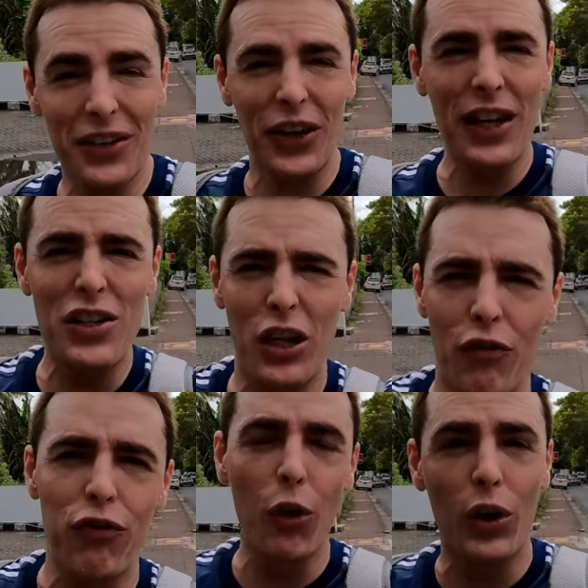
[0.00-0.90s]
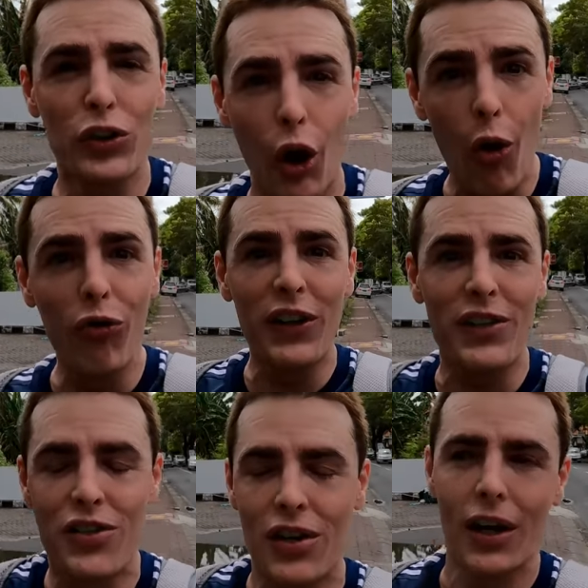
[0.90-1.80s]
things like floating
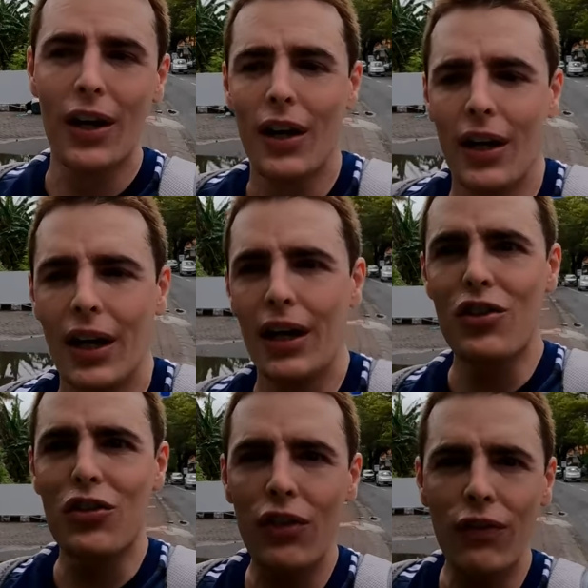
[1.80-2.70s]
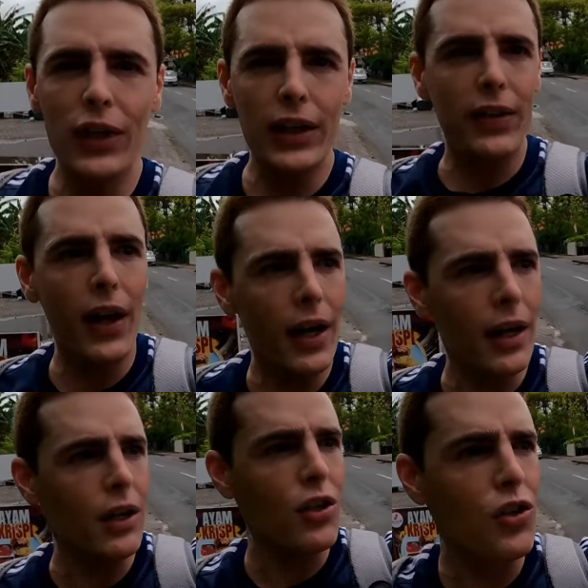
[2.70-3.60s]
dolphins and stuff like
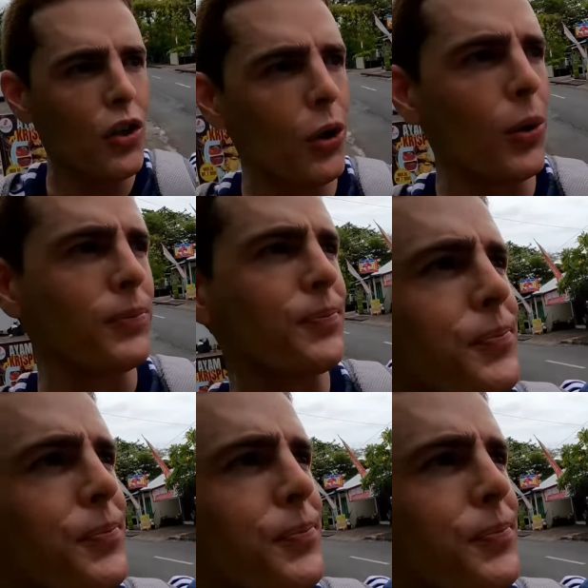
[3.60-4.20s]
that. So